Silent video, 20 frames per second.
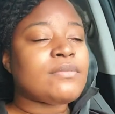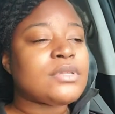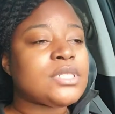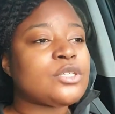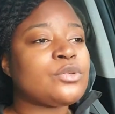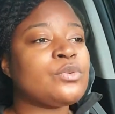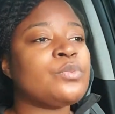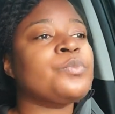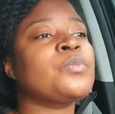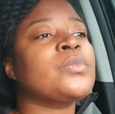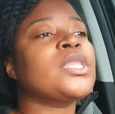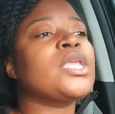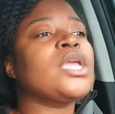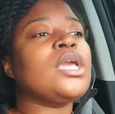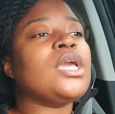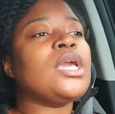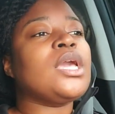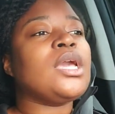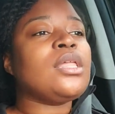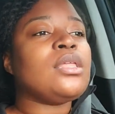to
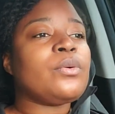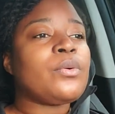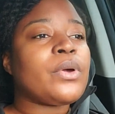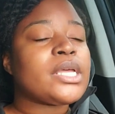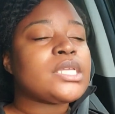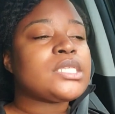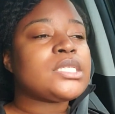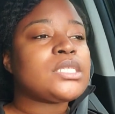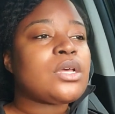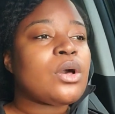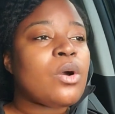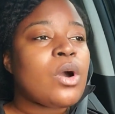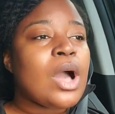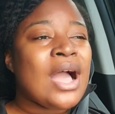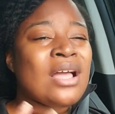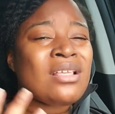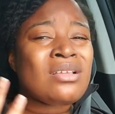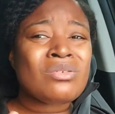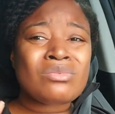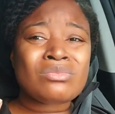two anyway so
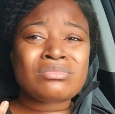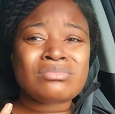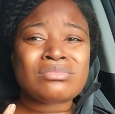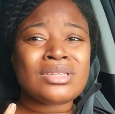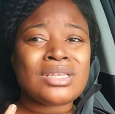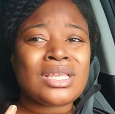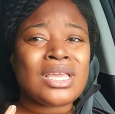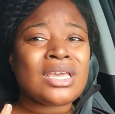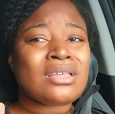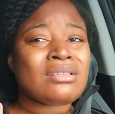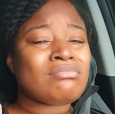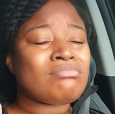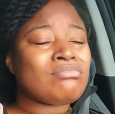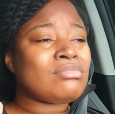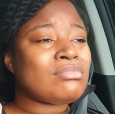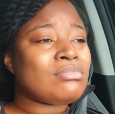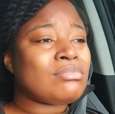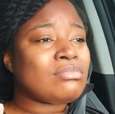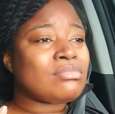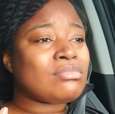i don't get
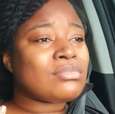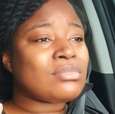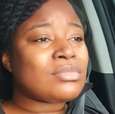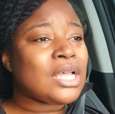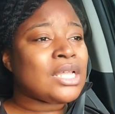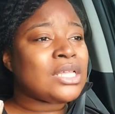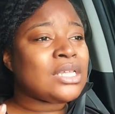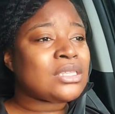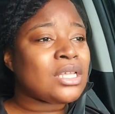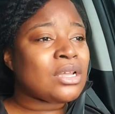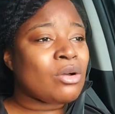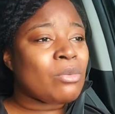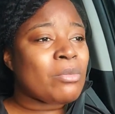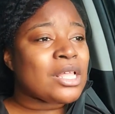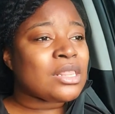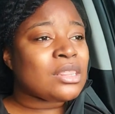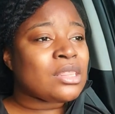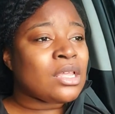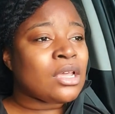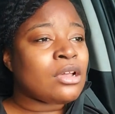anything on my
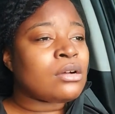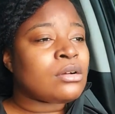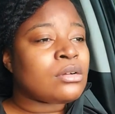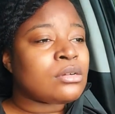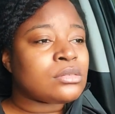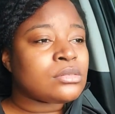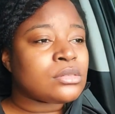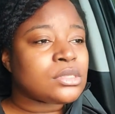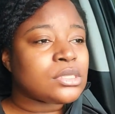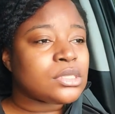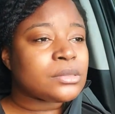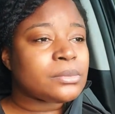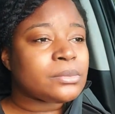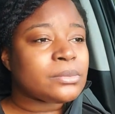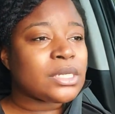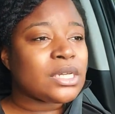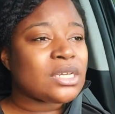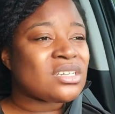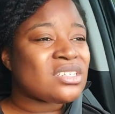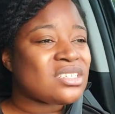nails
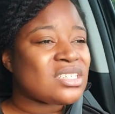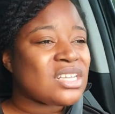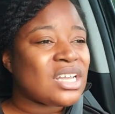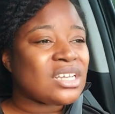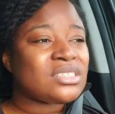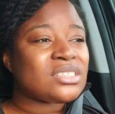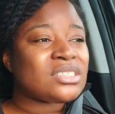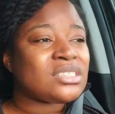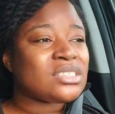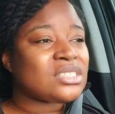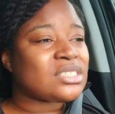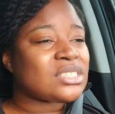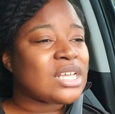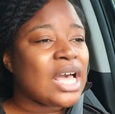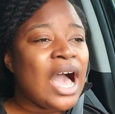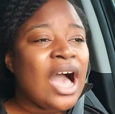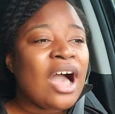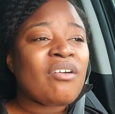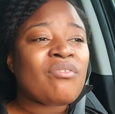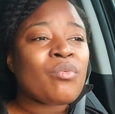because I just,
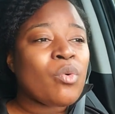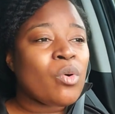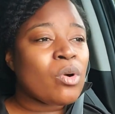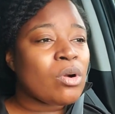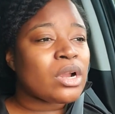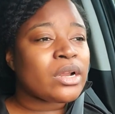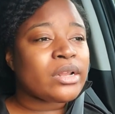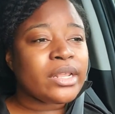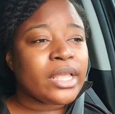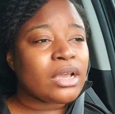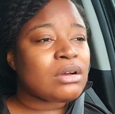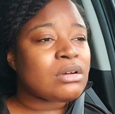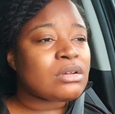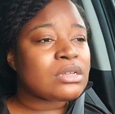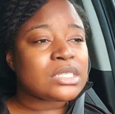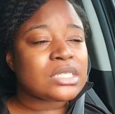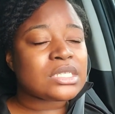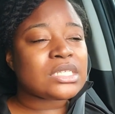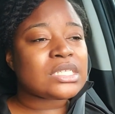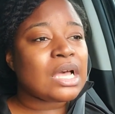I've worn
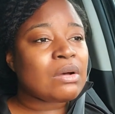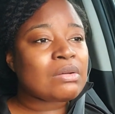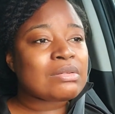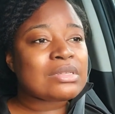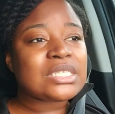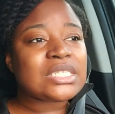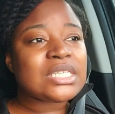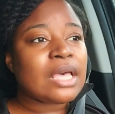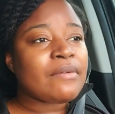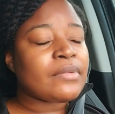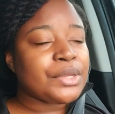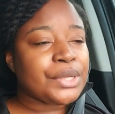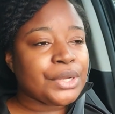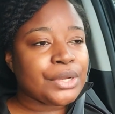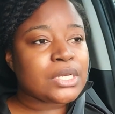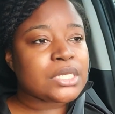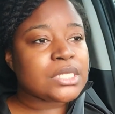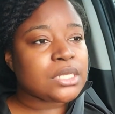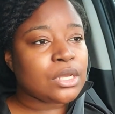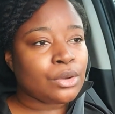nails since I was seven
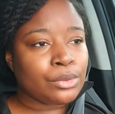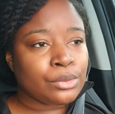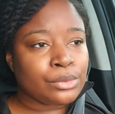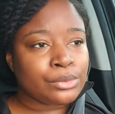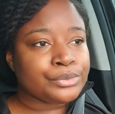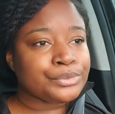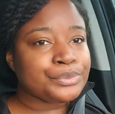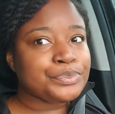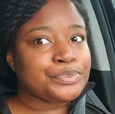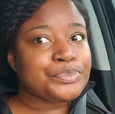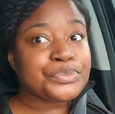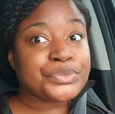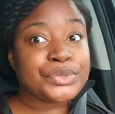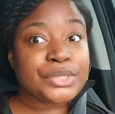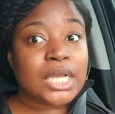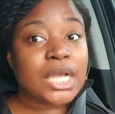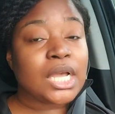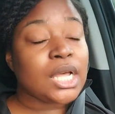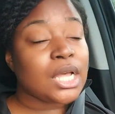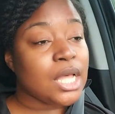years
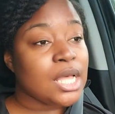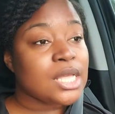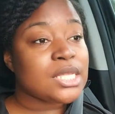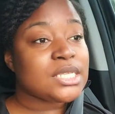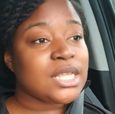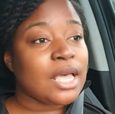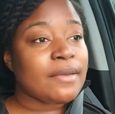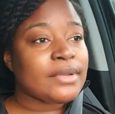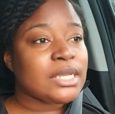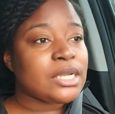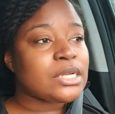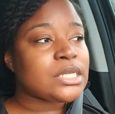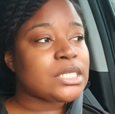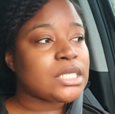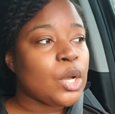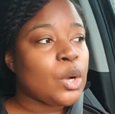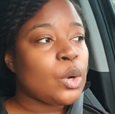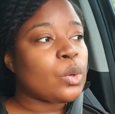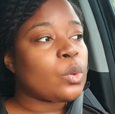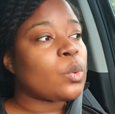old. Seven years
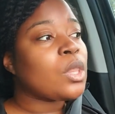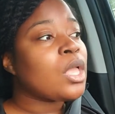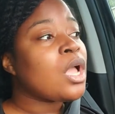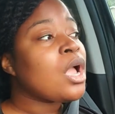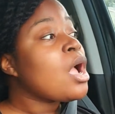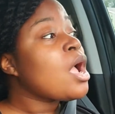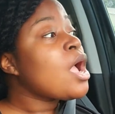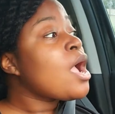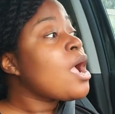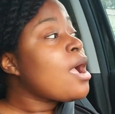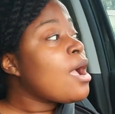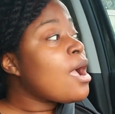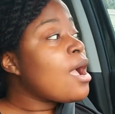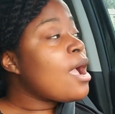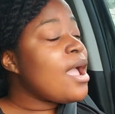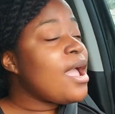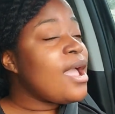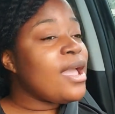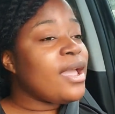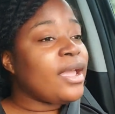old.
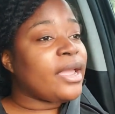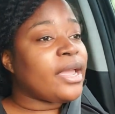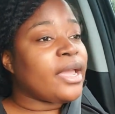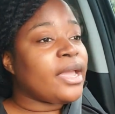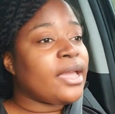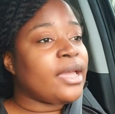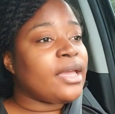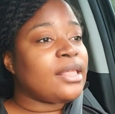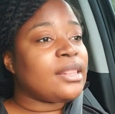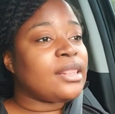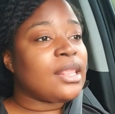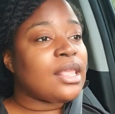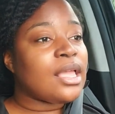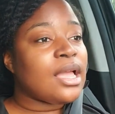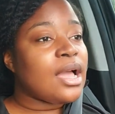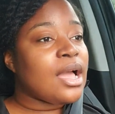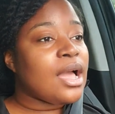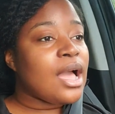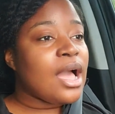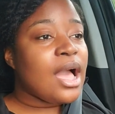
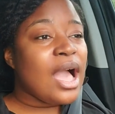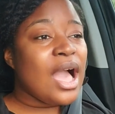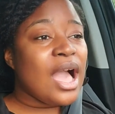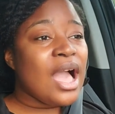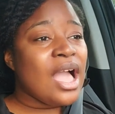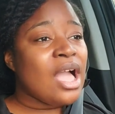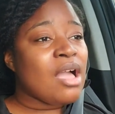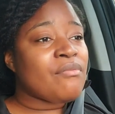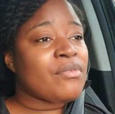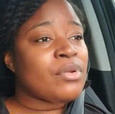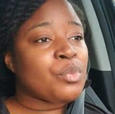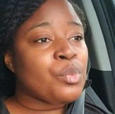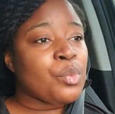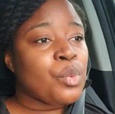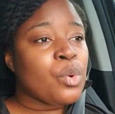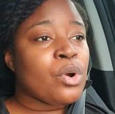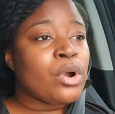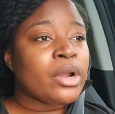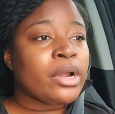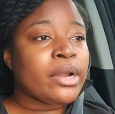And I haven't
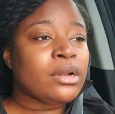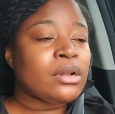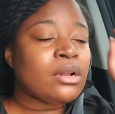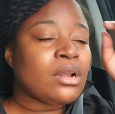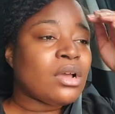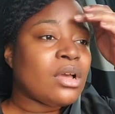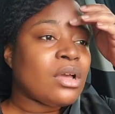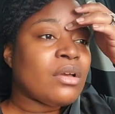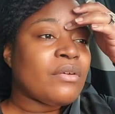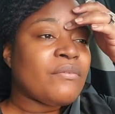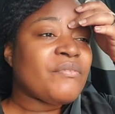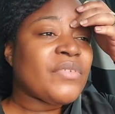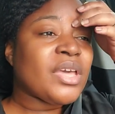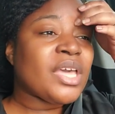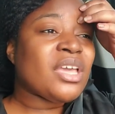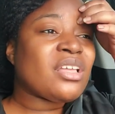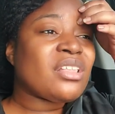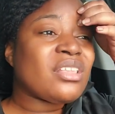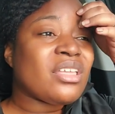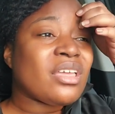worn
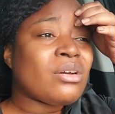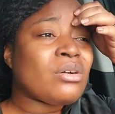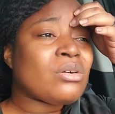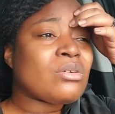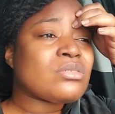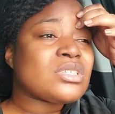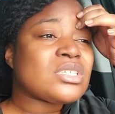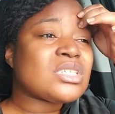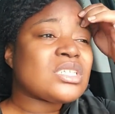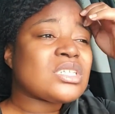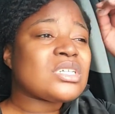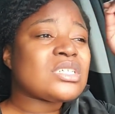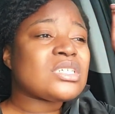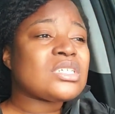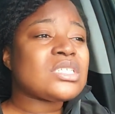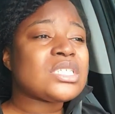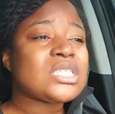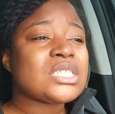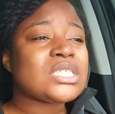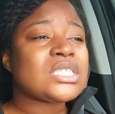fake nails
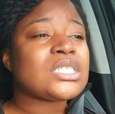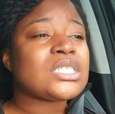since